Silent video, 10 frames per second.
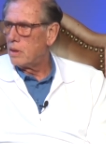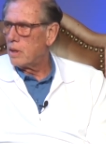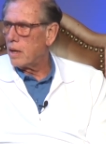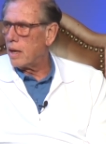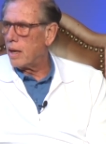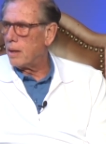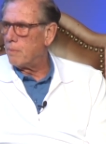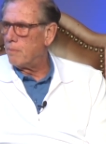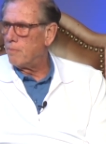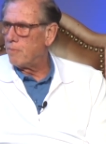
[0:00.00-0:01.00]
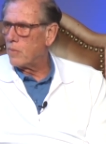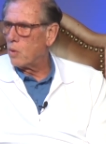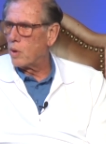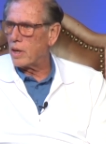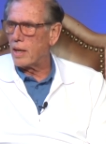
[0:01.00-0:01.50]

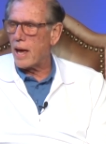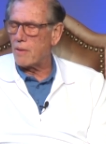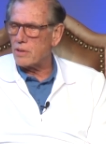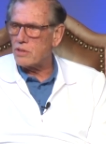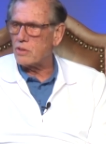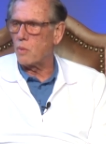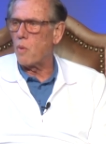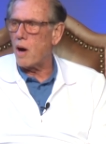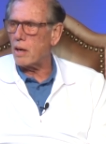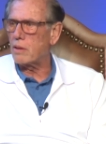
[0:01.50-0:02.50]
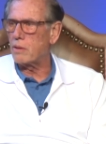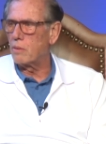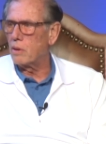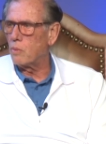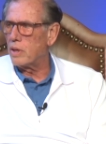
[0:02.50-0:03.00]
What allowed us to walk
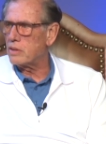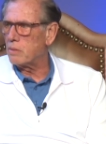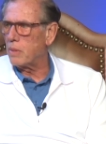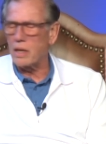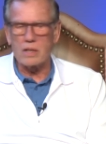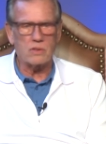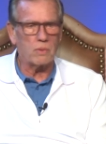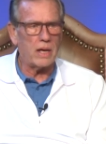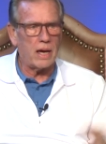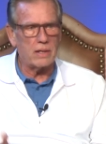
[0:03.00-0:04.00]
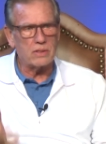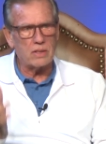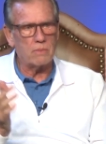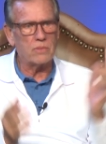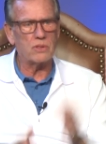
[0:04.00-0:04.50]
through it wasn't because we had
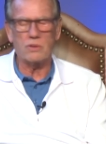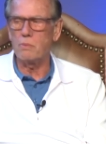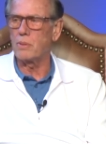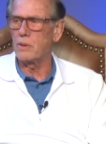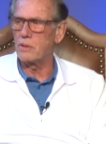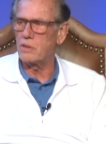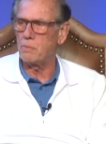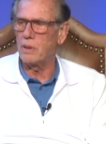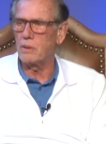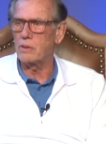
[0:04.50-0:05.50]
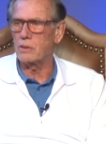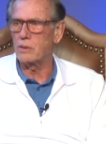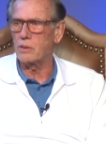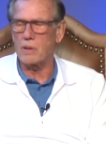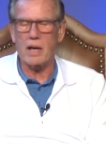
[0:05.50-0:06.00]
some super spiritual
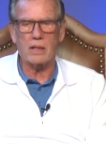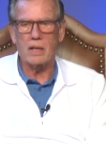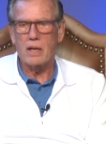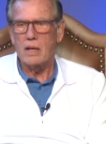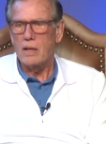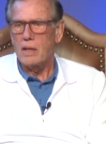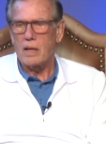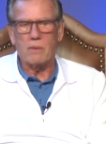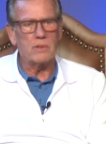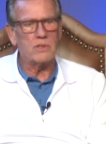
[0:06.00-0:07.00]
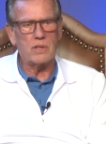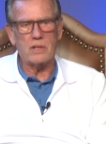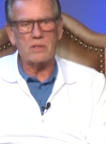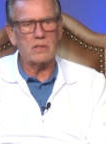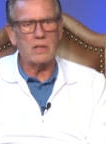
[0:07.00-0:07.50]
strength. It was
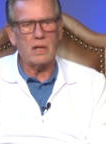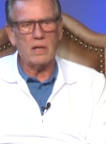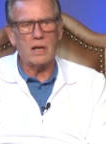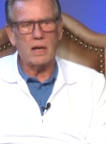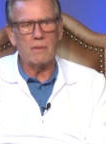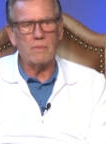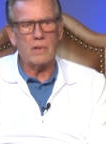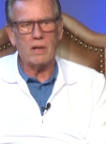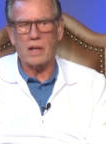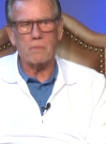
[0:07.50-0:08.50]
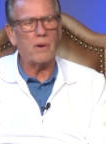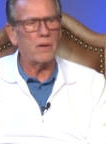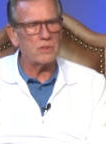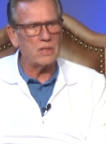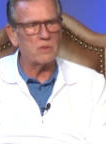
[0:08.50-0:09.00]
just the, like
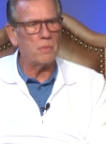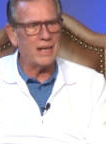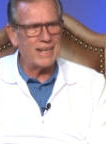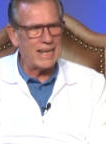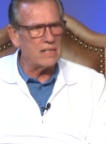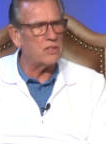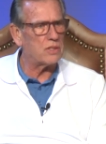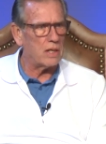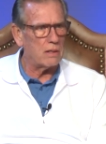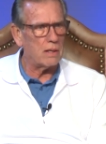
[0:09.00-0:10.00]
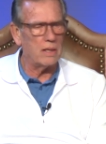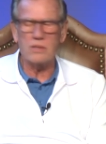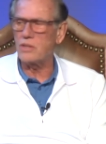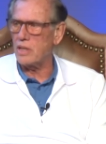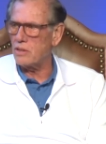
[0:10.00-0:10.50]
Paul says, being instant in
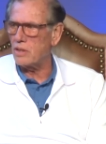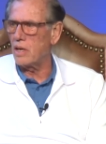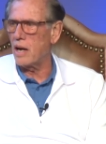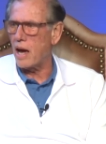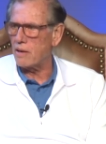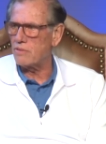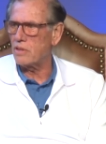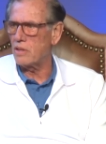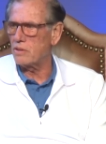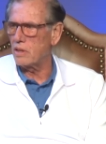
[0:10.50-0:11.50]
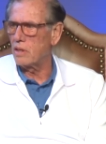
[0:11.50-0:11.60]
season and out of season.